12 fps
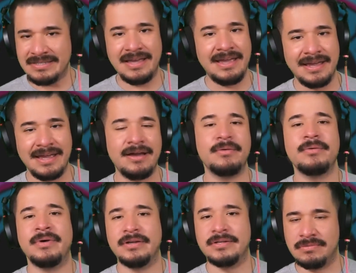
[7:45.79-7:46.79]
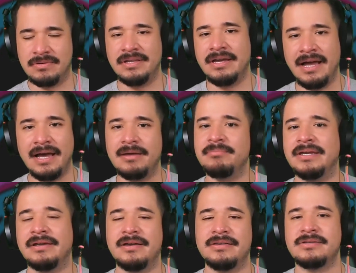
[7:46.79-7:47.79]
to hang out when it's really hot
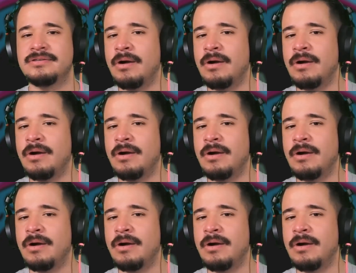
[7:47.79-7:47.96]
because there's